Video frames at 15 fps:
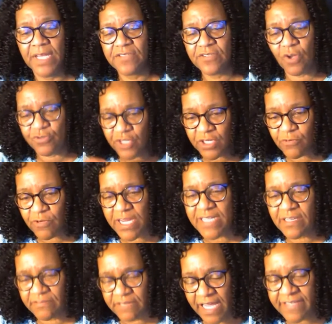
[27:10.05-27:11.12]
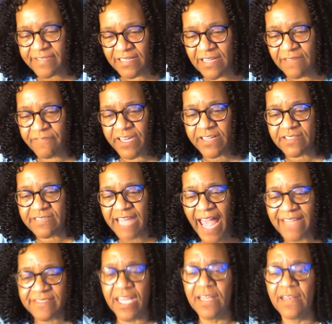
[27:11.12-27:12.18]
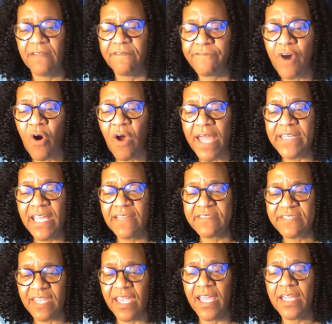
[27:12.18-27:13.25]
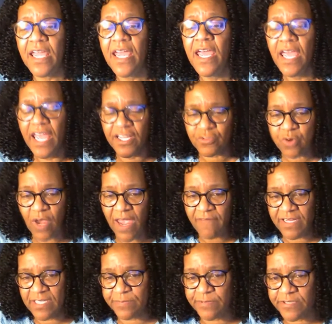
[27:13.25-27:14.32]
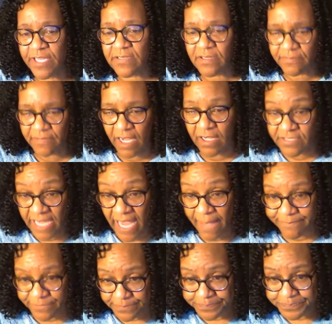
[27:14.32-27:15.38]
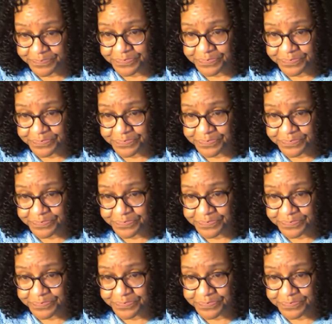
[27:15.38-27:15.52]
So you can read that's in Leviticus 19 and 4 and then 10 and 12 in this particular uh, chapter.